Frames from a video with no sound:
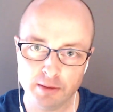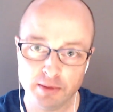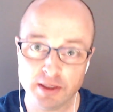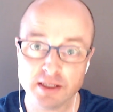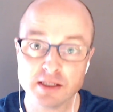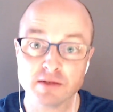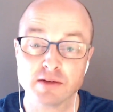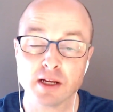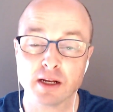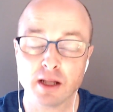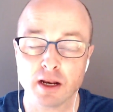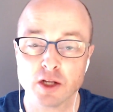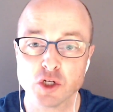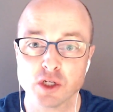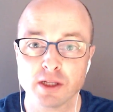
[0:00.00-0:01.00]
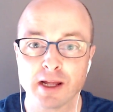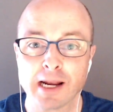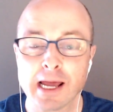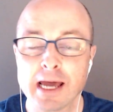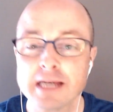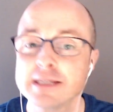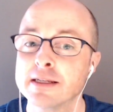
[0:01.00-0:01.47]
pieces of technology
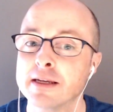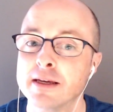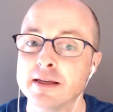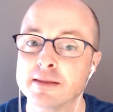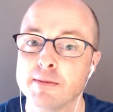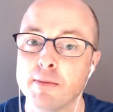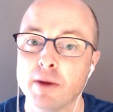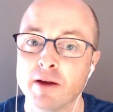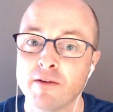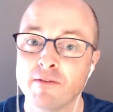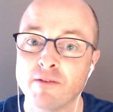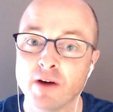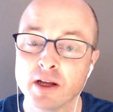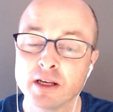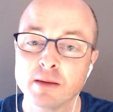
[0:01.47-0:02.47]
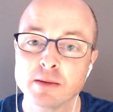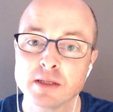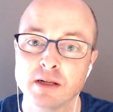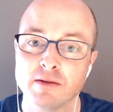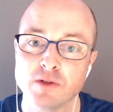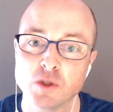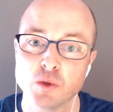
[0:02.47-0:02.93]
that SNAs might find
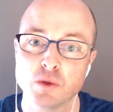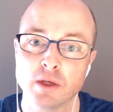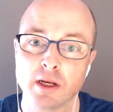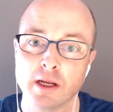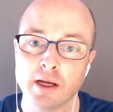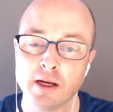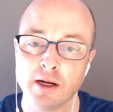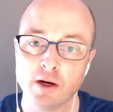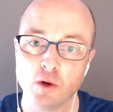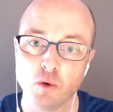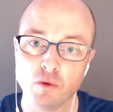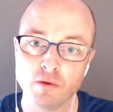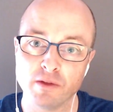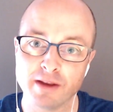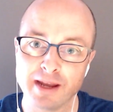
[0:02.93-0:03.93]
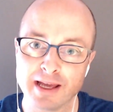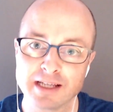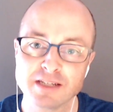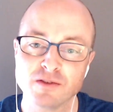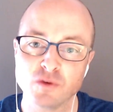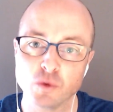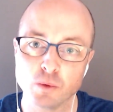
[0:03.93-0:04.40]
themselves using over the
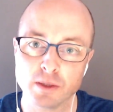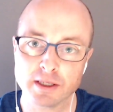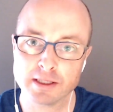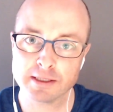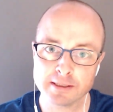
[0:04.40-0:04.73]
next few weeks.